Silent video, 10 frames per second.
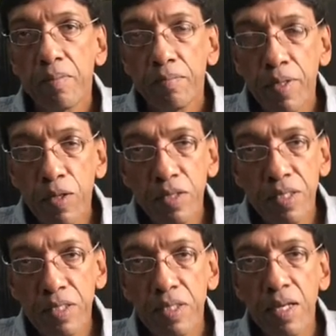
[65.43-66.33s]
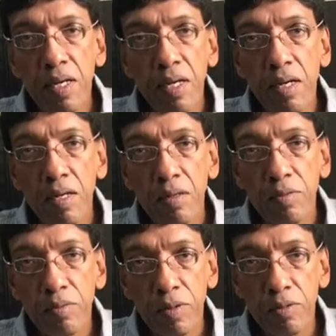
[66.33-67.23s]
Because Sri Lanka
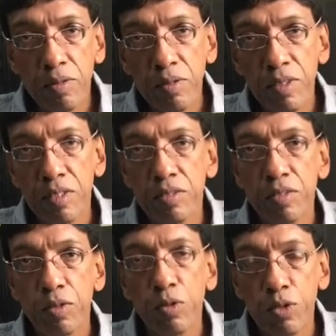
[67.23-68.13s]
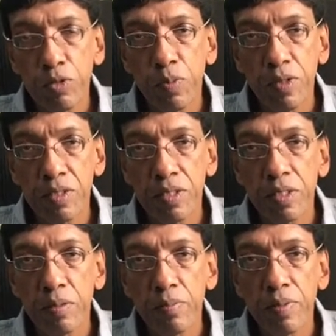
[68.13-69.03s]
withdraws its
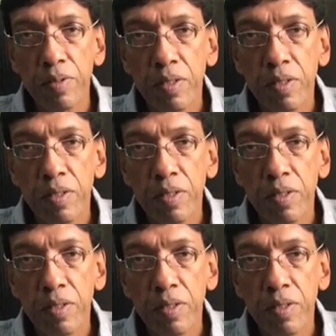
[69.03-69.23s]
co-sponsorship,